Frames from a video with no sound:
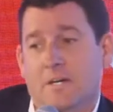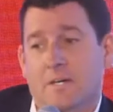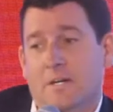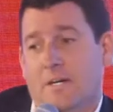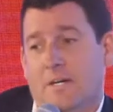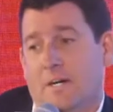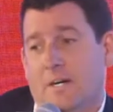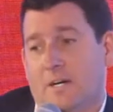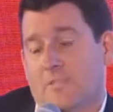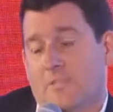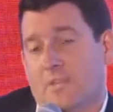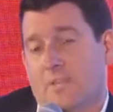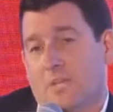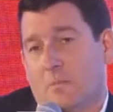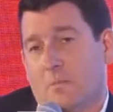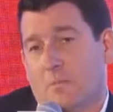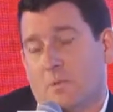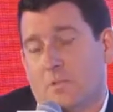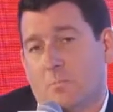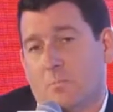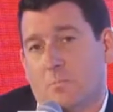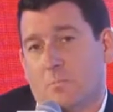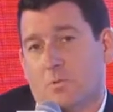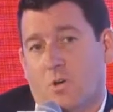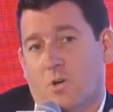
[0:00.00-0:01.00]
uh, think about
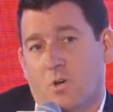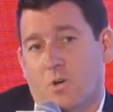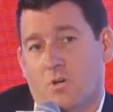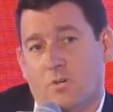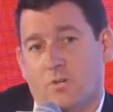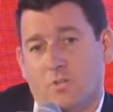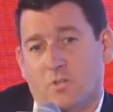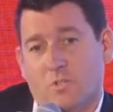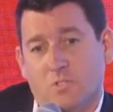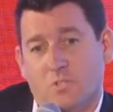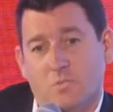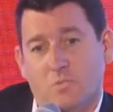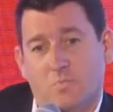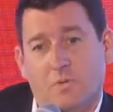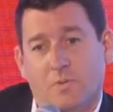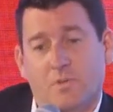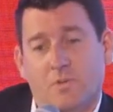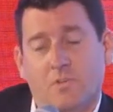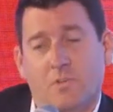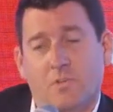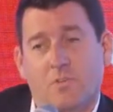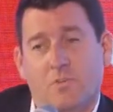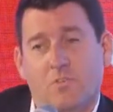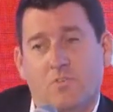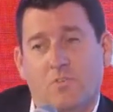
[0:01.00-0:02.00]
the broader
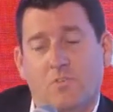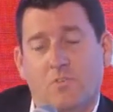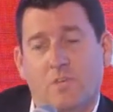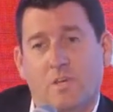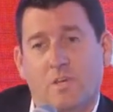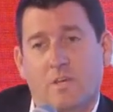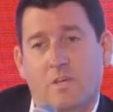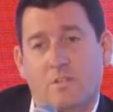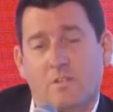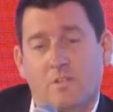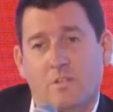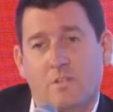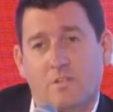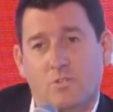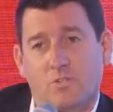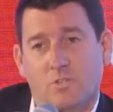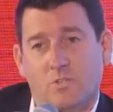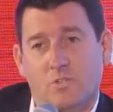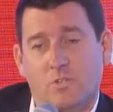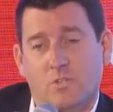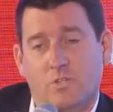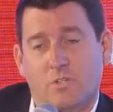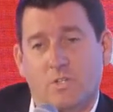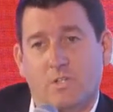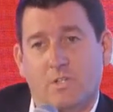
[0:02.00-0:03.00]
experience and
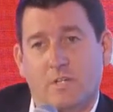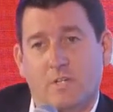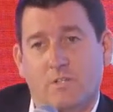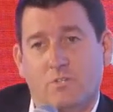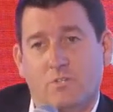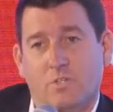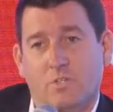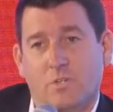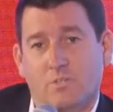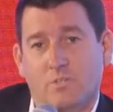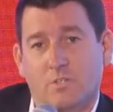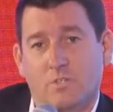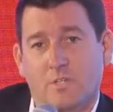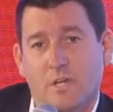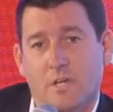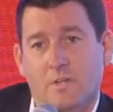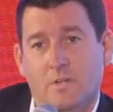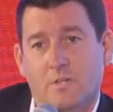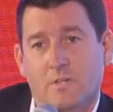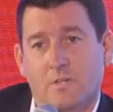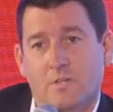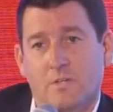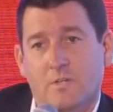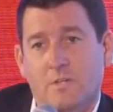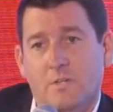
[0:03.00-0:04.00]
ensure you connect it all
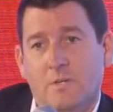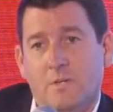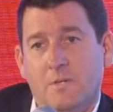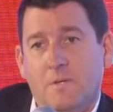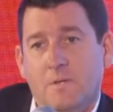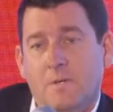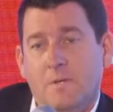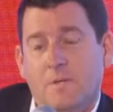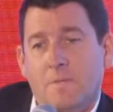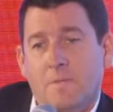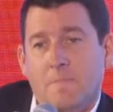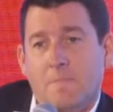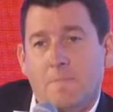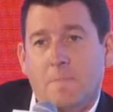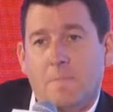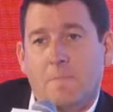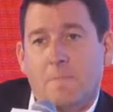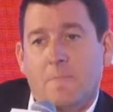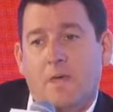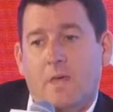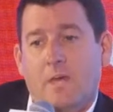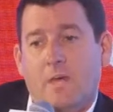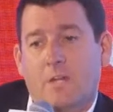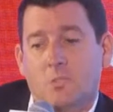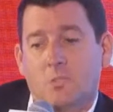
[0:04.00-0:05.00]
together.
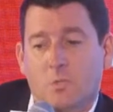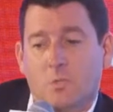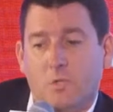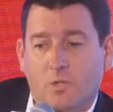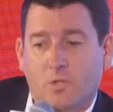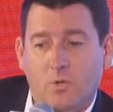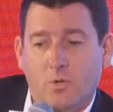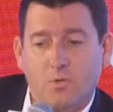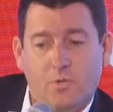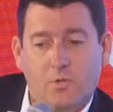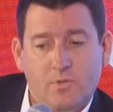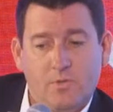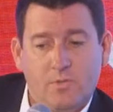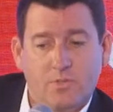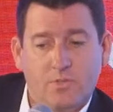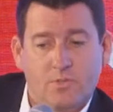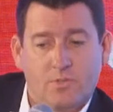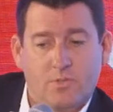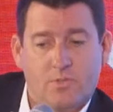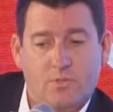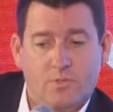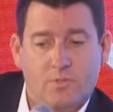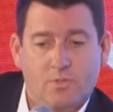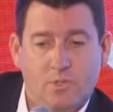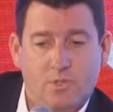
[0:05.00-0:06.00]
And as we go through this
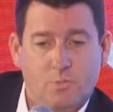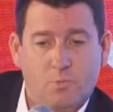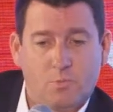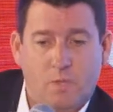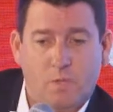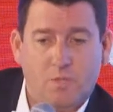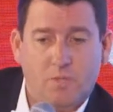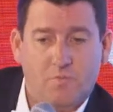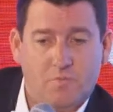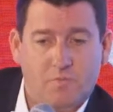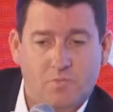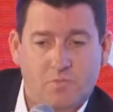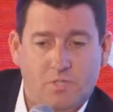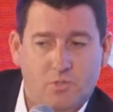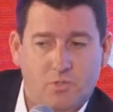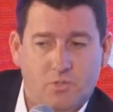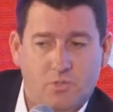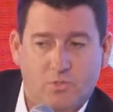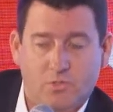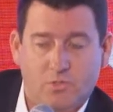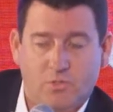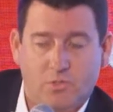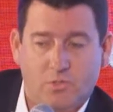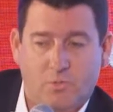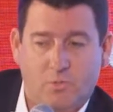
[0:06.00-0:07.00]
third wave of digital
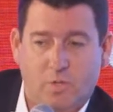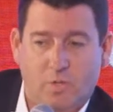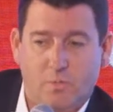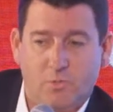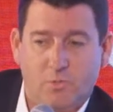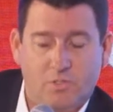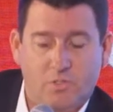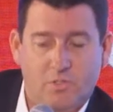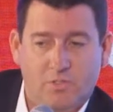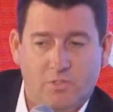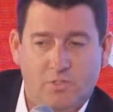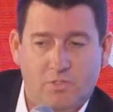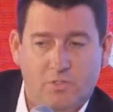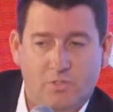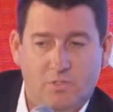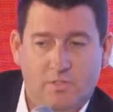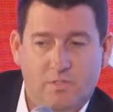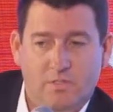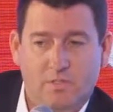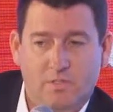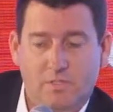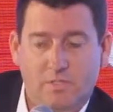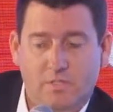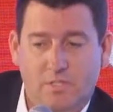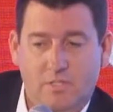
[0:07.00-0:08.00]
disruption,
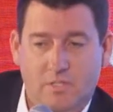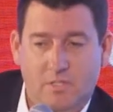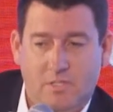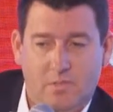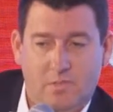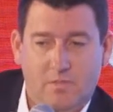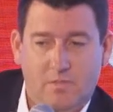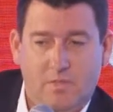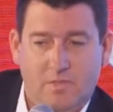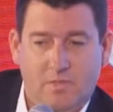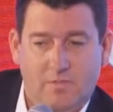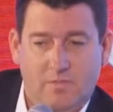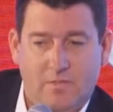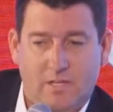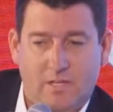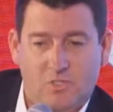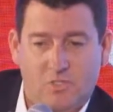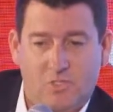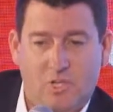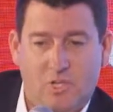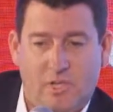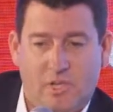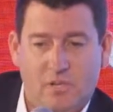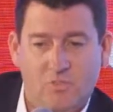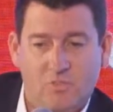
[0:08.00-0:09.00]
you know, that, that
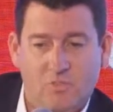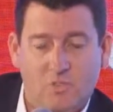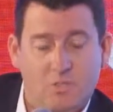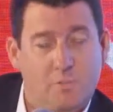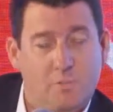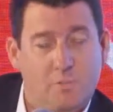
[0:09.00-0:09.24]
challenge